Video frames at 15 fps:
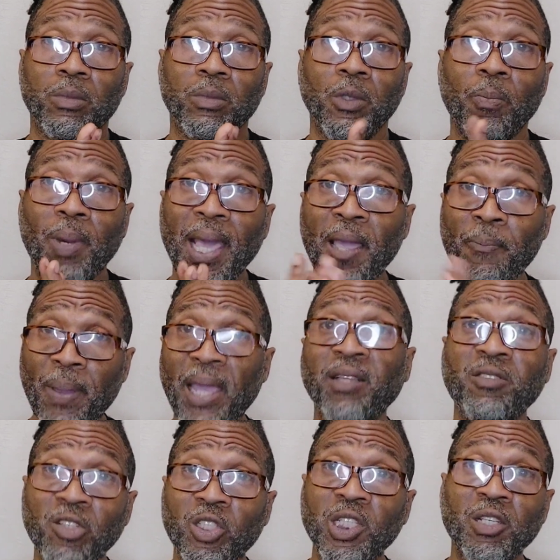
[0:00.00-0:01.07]
the Black
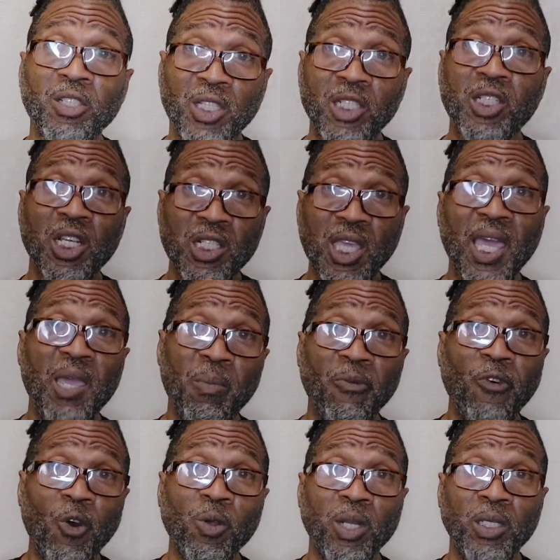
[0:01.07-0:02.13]
Panther series that just came
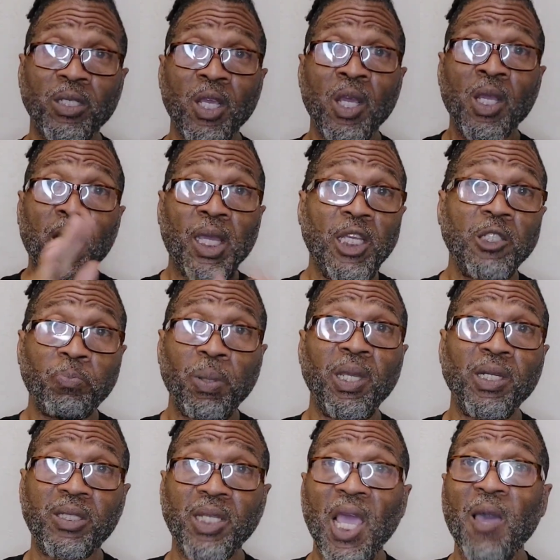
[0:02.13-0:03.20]
before this, it's
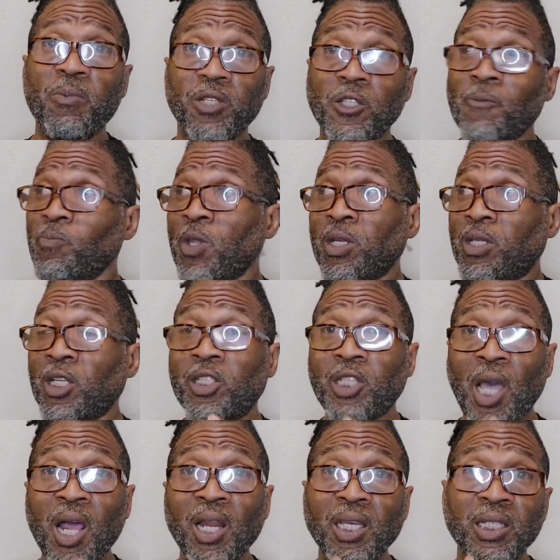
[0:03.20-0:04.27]
been established.
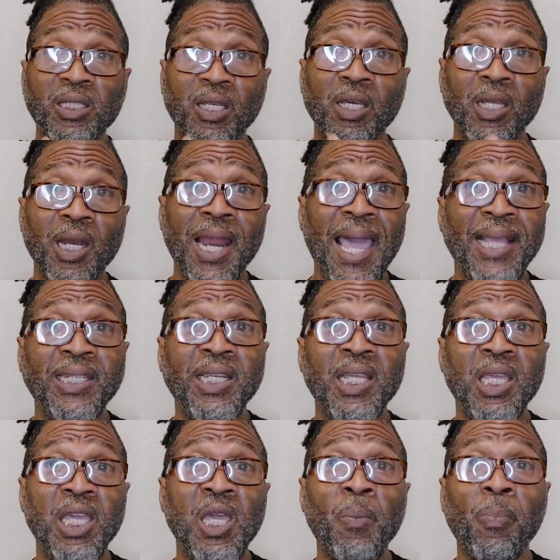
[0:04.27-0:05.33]
T'Challa is a
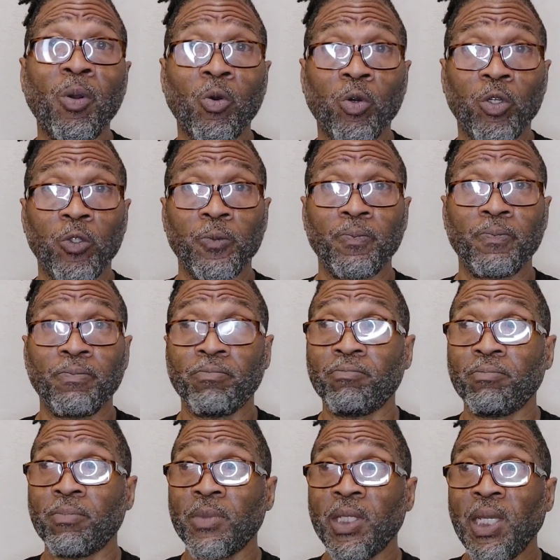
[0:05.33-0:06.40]
Galactic Emperor.
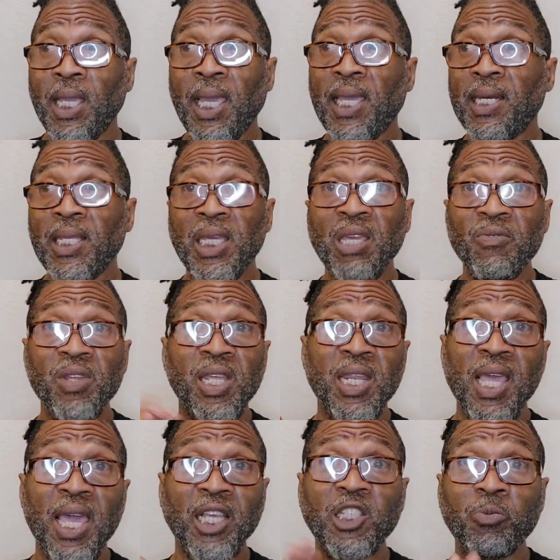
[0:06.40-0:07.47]
And even
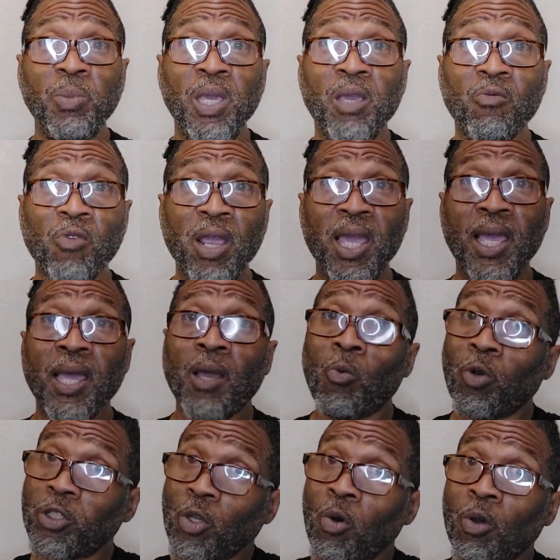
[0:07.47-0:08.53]
in X-Men Red,
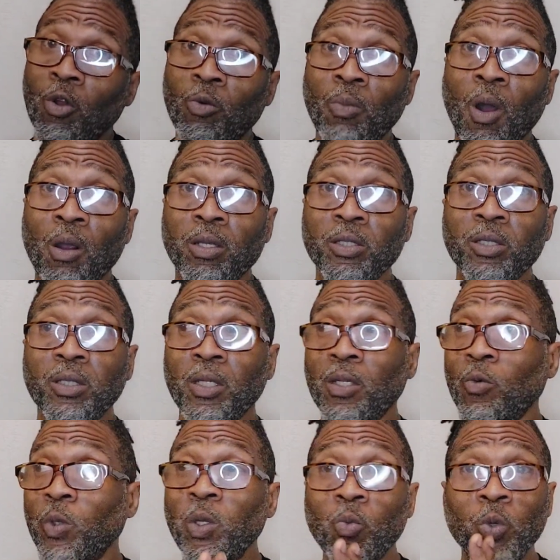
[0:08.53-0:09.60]
what's going on, Marcus?
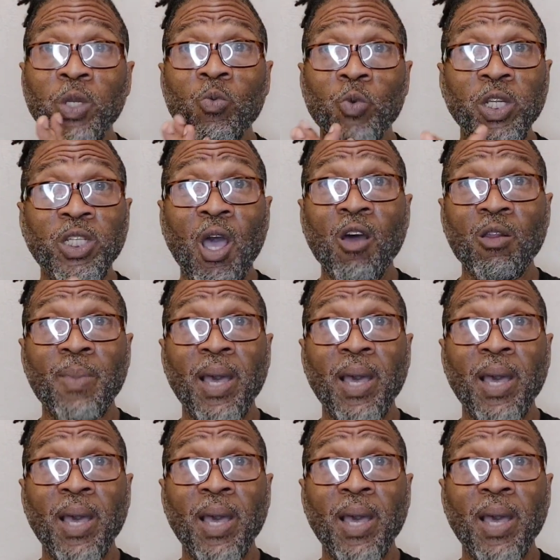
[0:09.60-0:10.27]
We talked